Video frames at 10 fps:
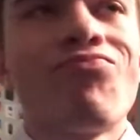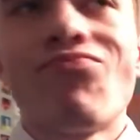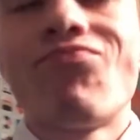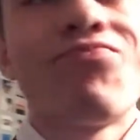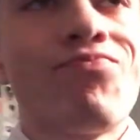
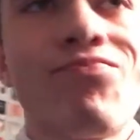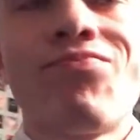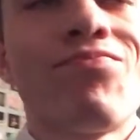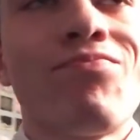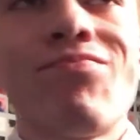No,
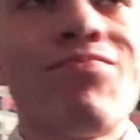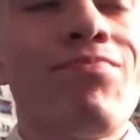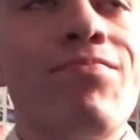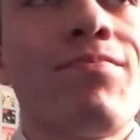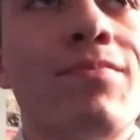I can't do
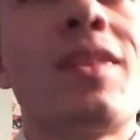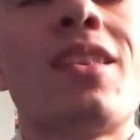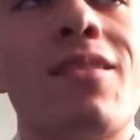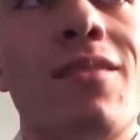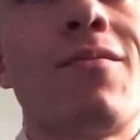that.
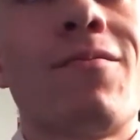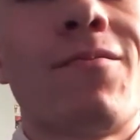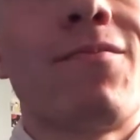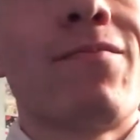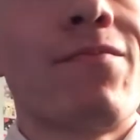That
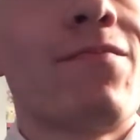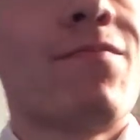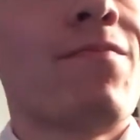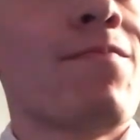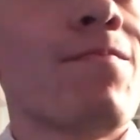one's real.